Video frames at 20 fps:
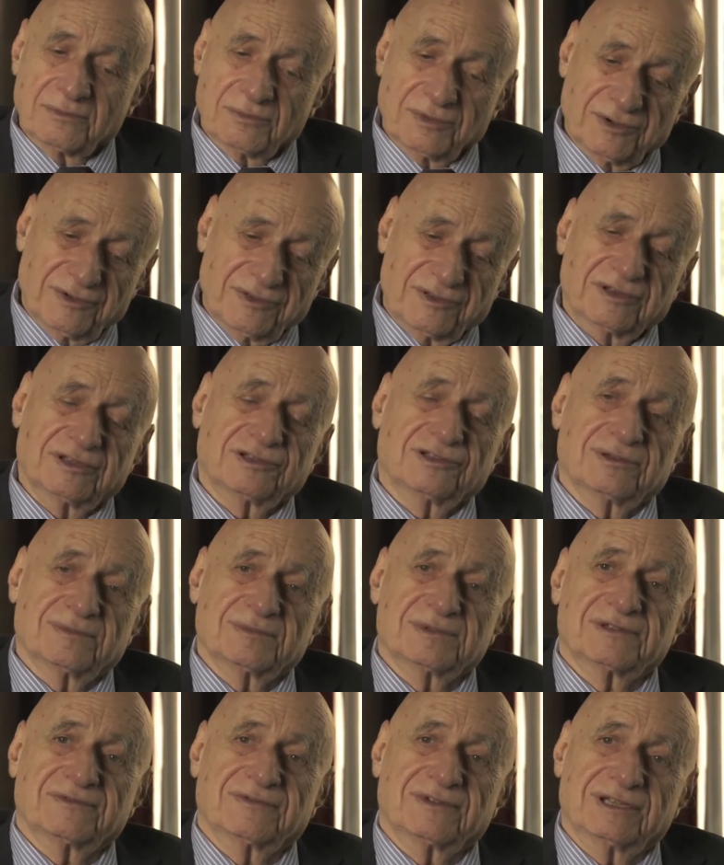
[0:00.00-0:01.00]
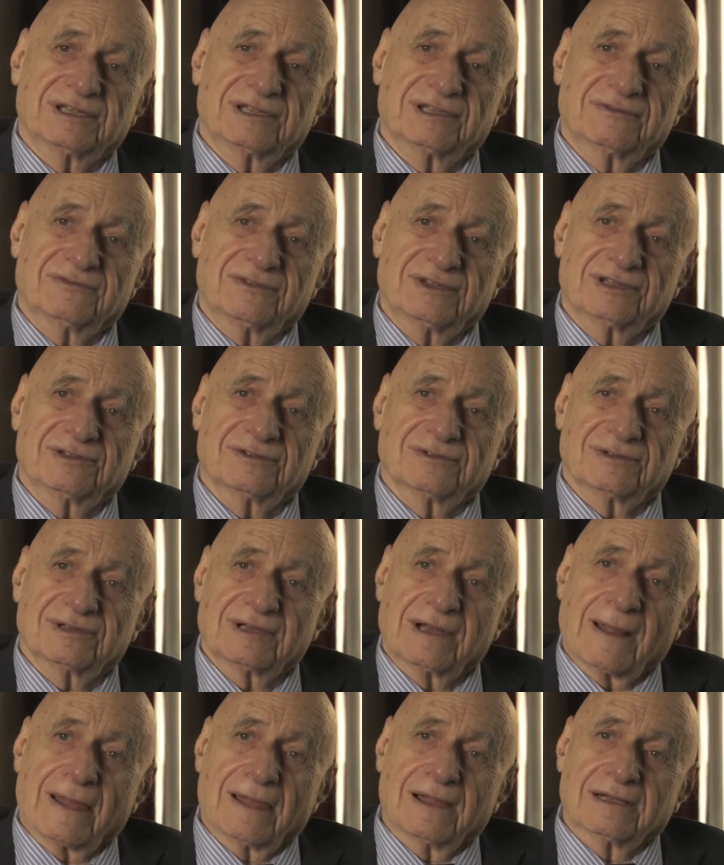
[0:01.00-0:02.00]
both in terms of the individual
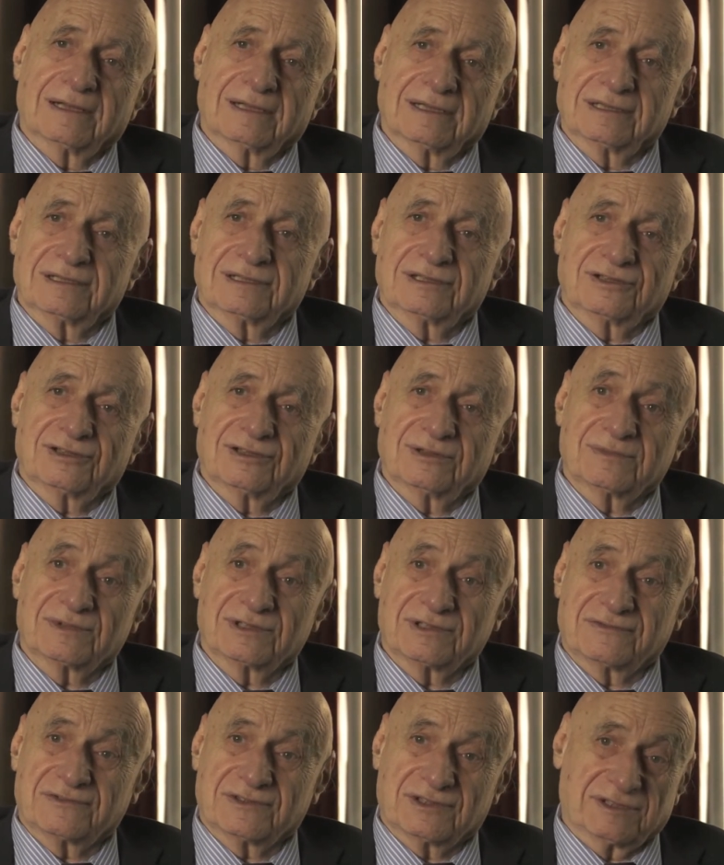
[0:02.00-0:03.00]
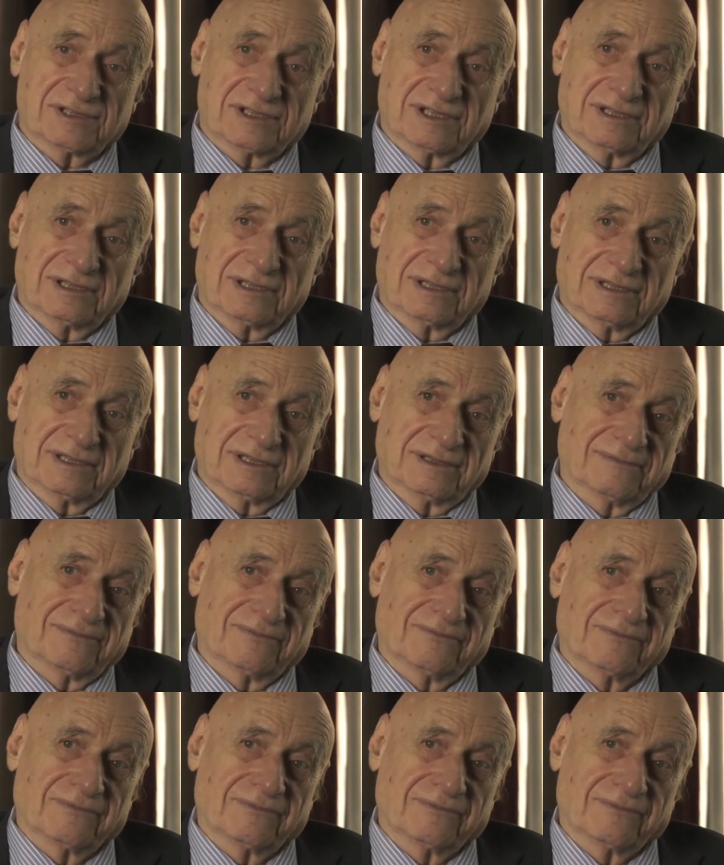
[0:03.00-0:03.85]
and in terms of society?